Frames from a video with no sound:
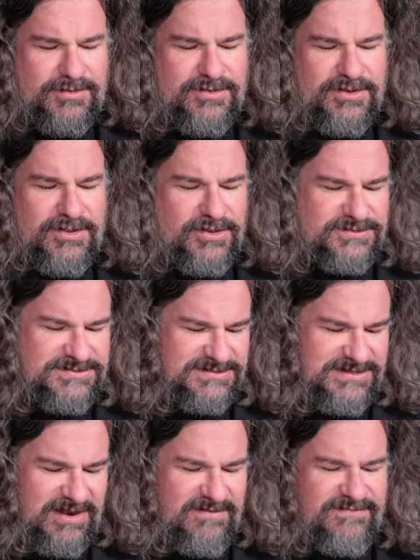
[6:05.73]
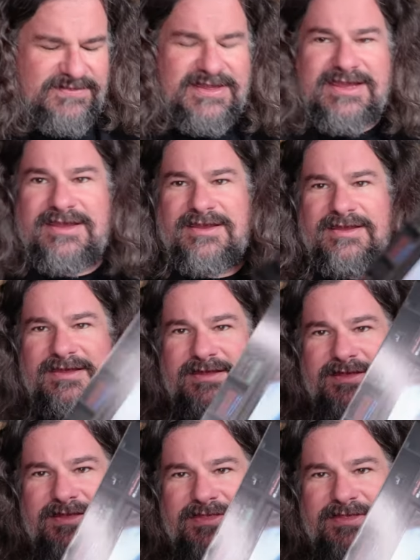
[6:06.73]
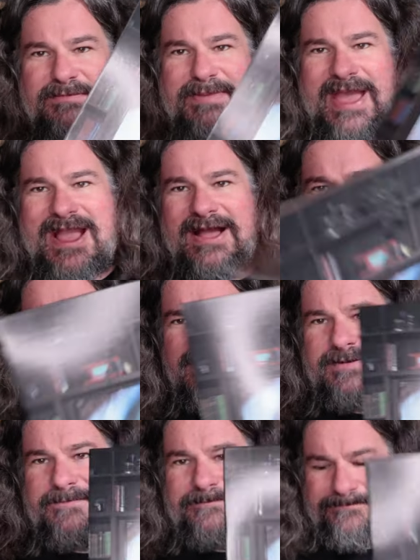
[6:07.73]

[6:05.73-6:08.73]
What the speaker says: going to close this carefully. The back.